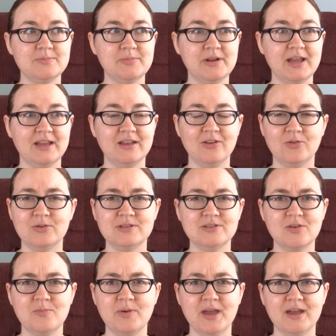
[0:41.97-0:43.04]
but I could always
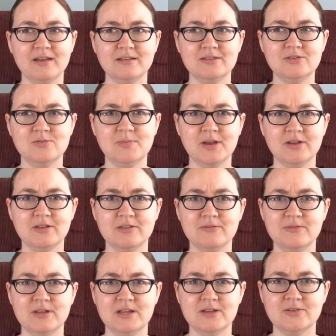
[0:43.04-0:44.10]
go back to my other
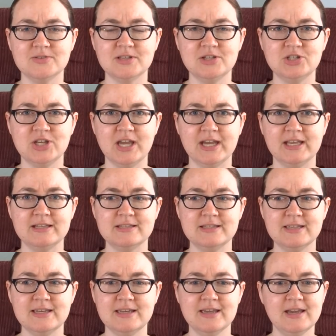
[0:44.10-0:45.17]
videos and check and
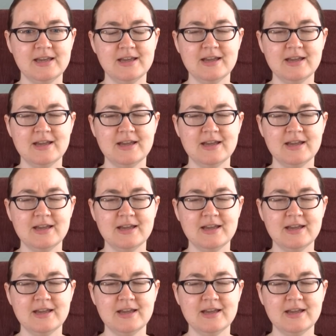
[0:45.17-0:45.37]
see.